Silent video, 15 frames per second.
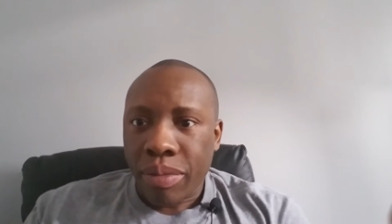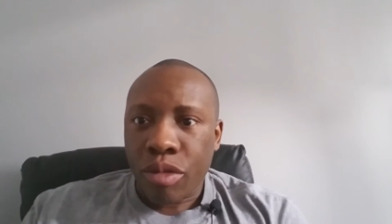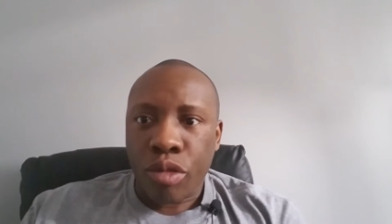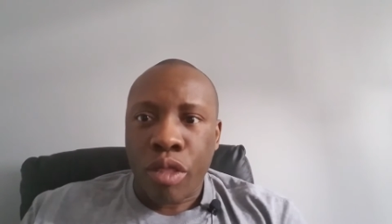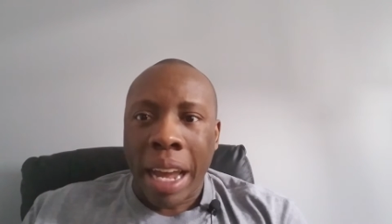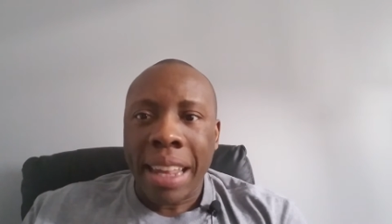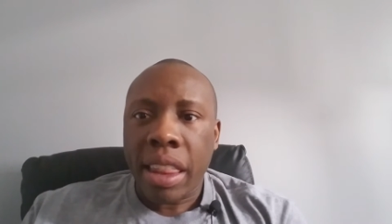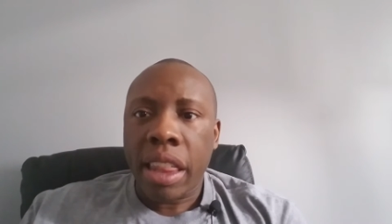
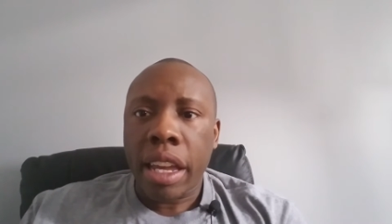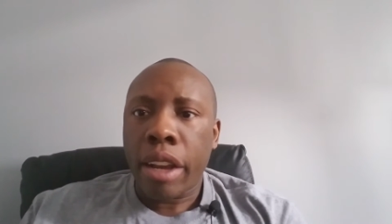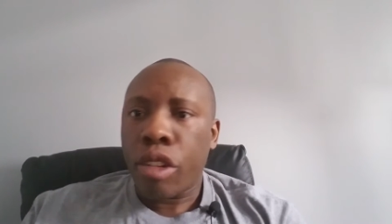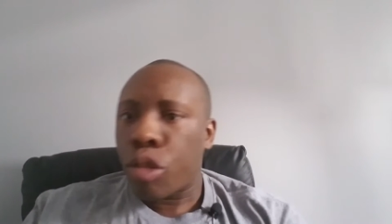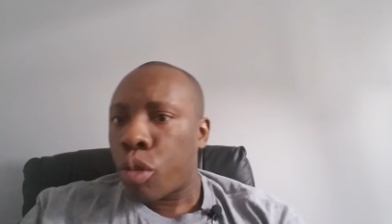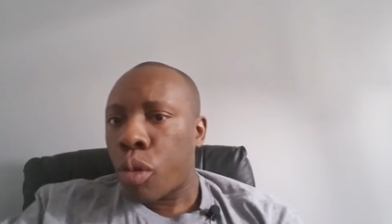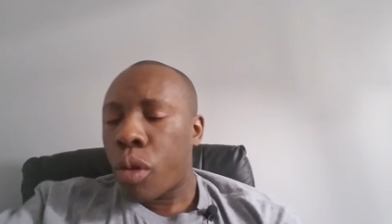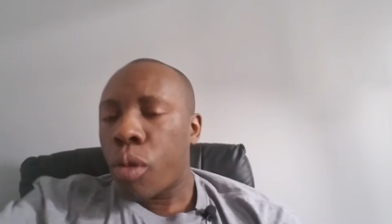right
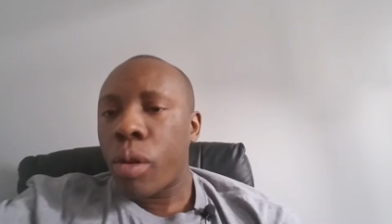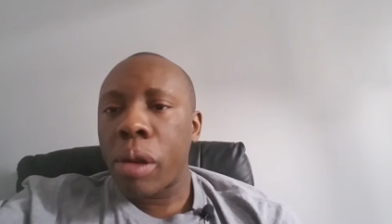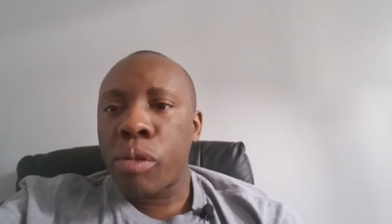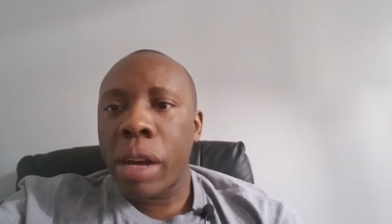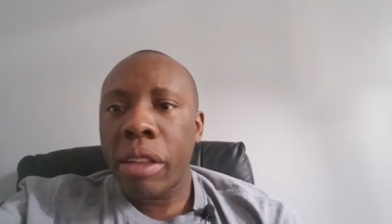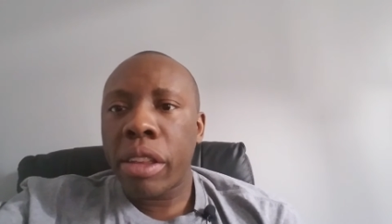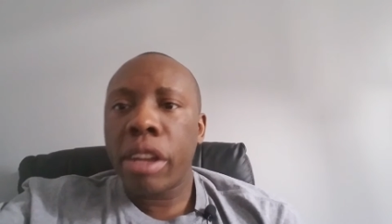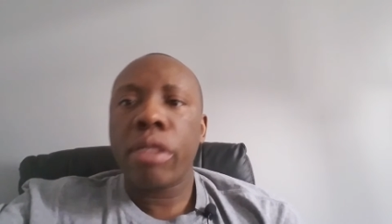there
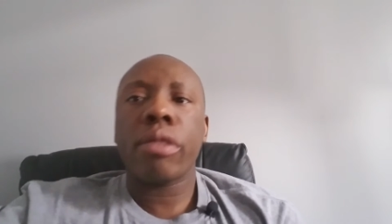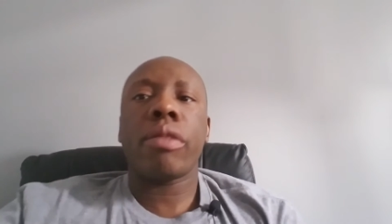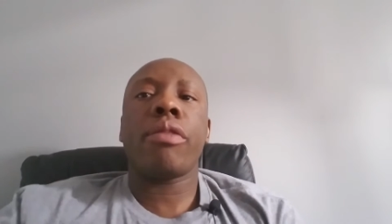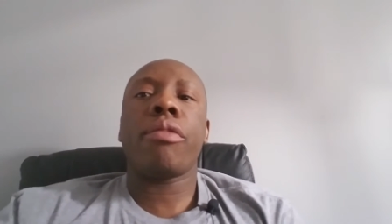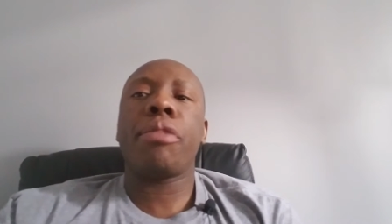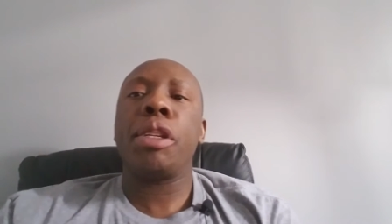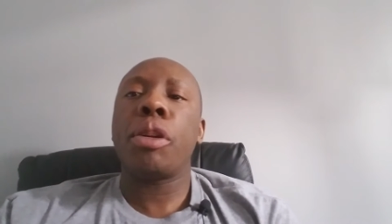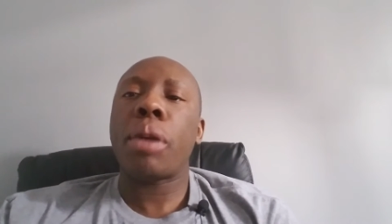while they're
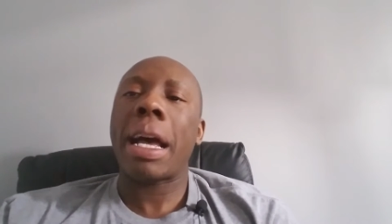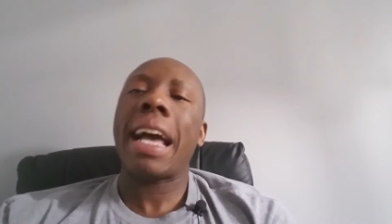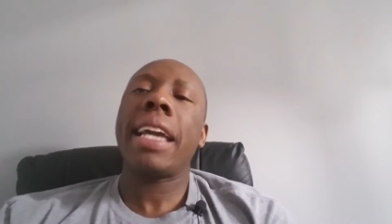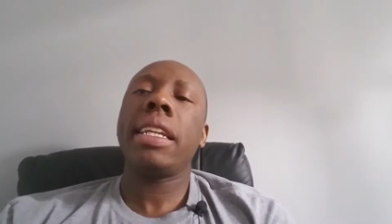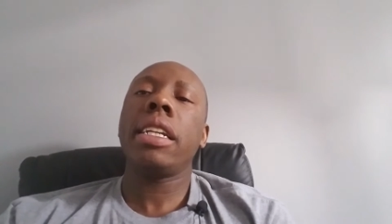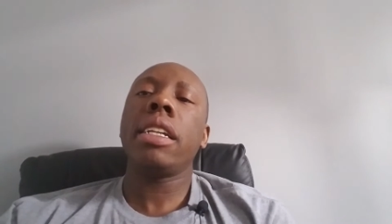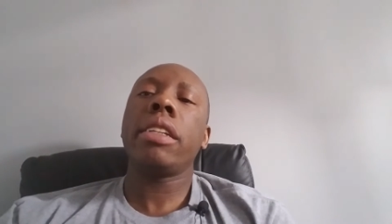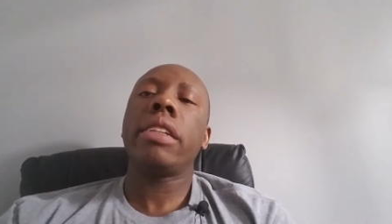you know
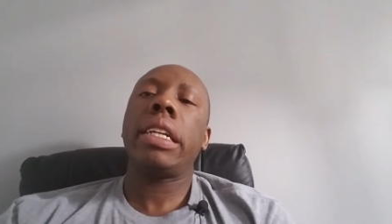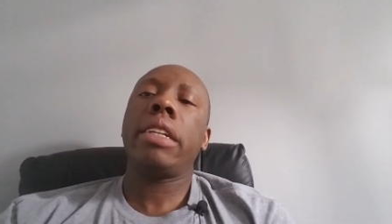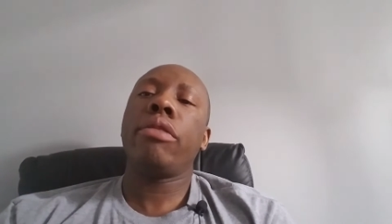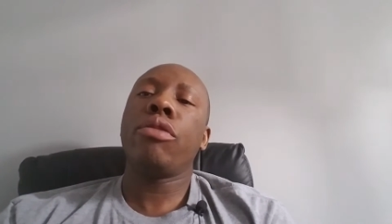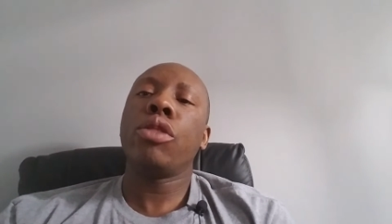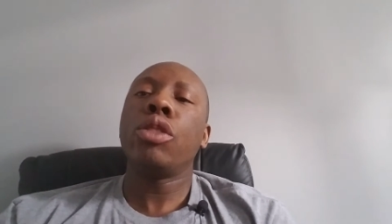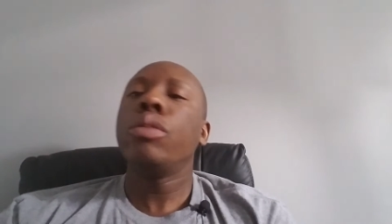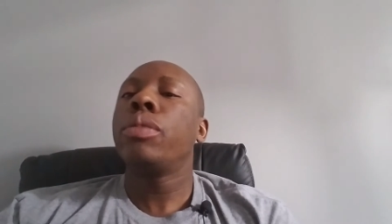hiding in,
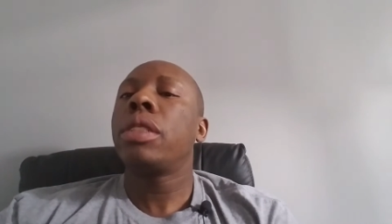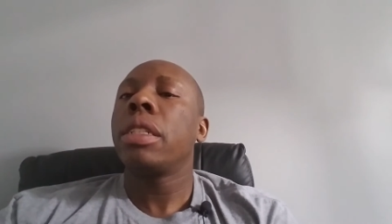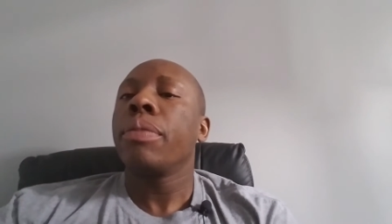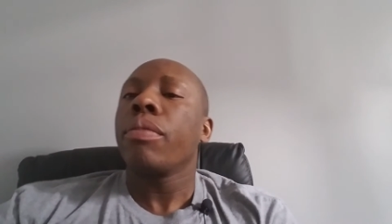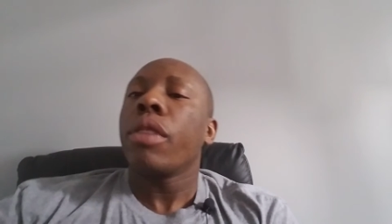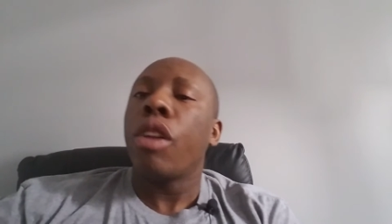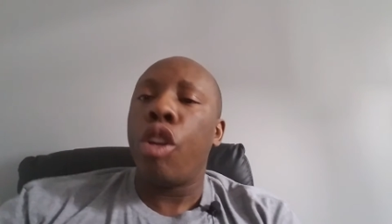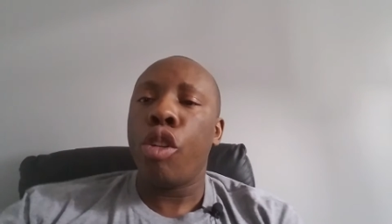in rooms
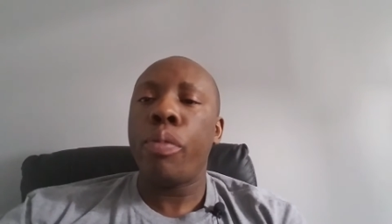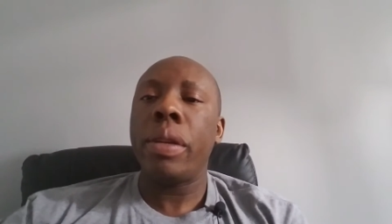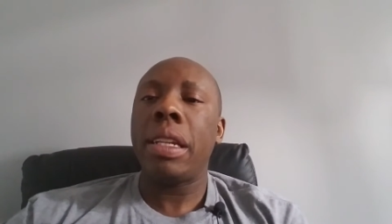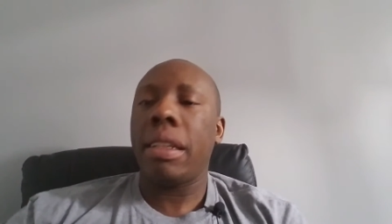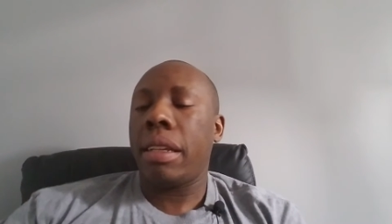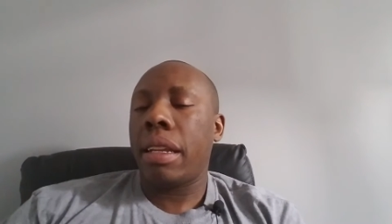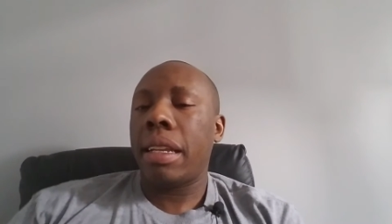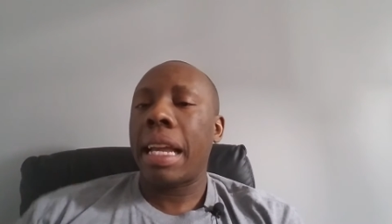
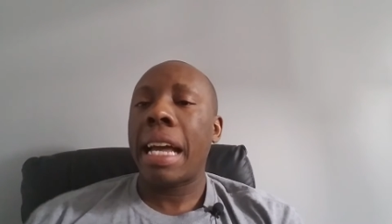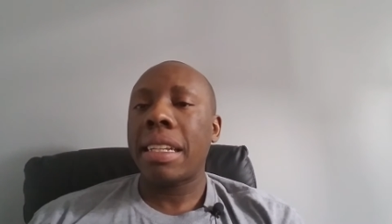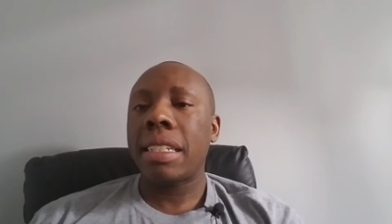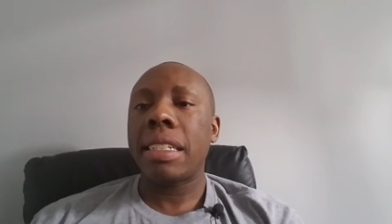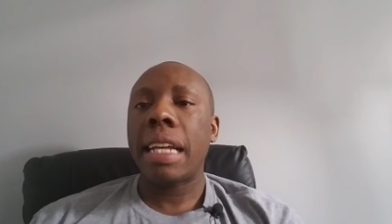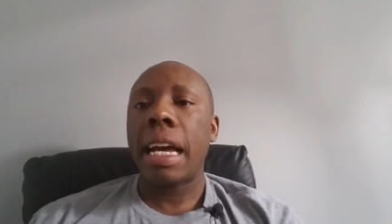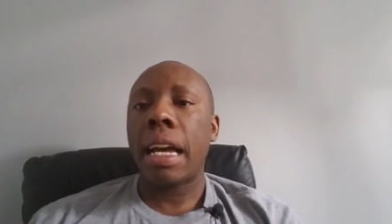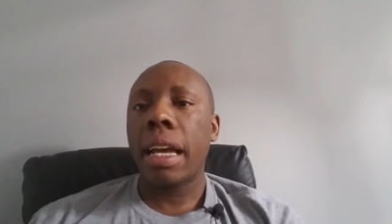hoping not
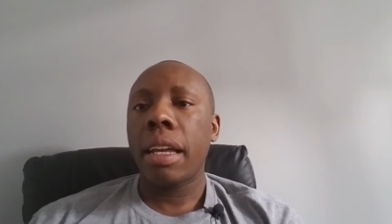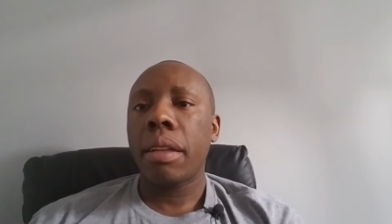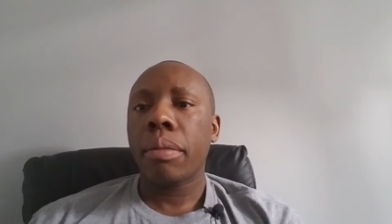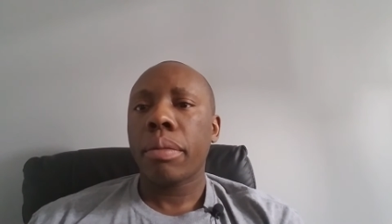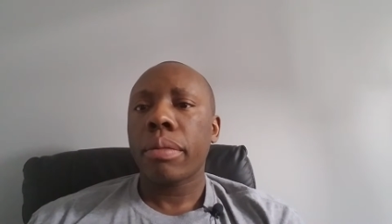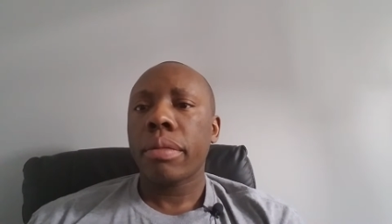to die